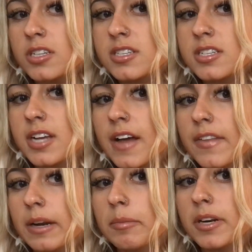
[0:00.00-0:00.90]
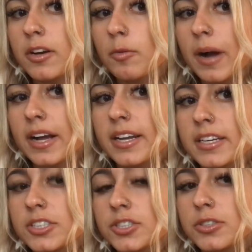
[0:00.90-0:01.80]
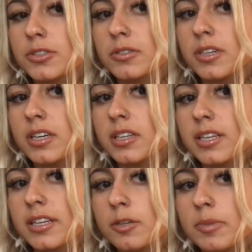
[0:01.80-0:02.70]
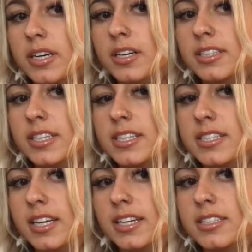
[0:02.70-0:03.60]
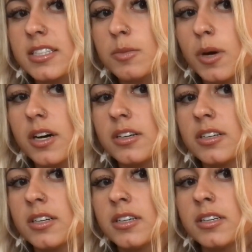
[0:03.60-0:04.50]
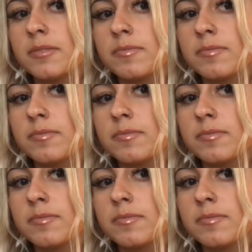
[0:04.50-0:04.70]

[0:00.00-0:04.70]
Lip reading: first, and then I'm gonna go back in and do a little bit on the insides as well.